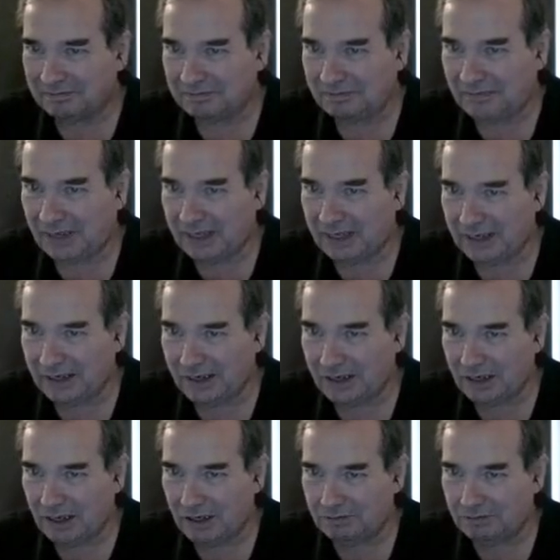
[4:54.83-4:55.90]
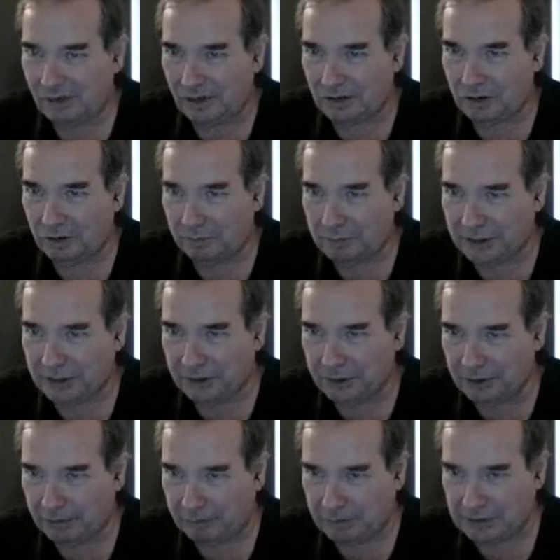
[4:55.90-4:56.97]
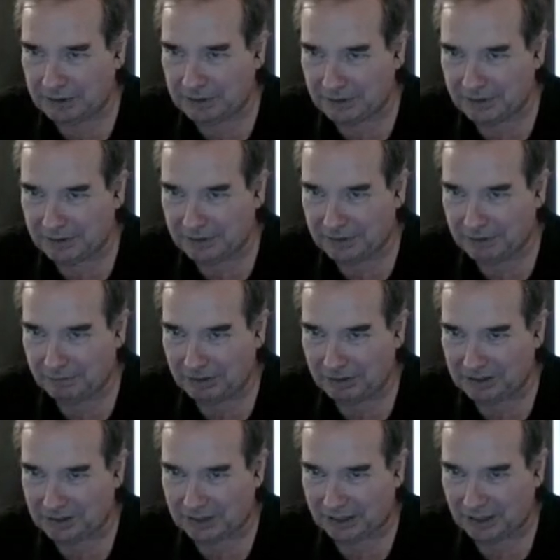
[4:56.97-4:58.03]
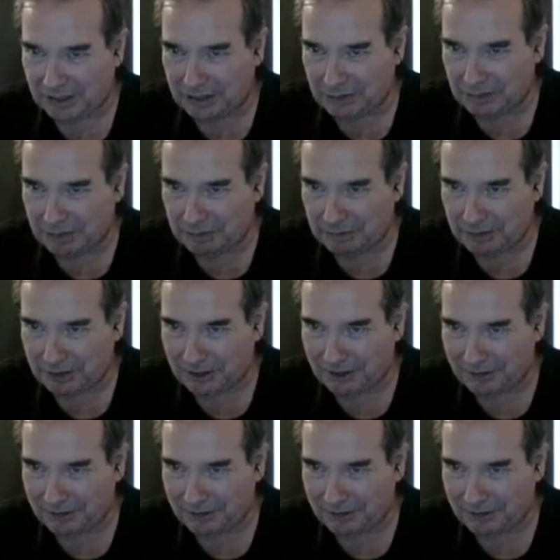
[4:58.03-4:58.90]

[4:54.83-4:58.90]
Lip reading: Yeah, I got a bit nervous at one stage, but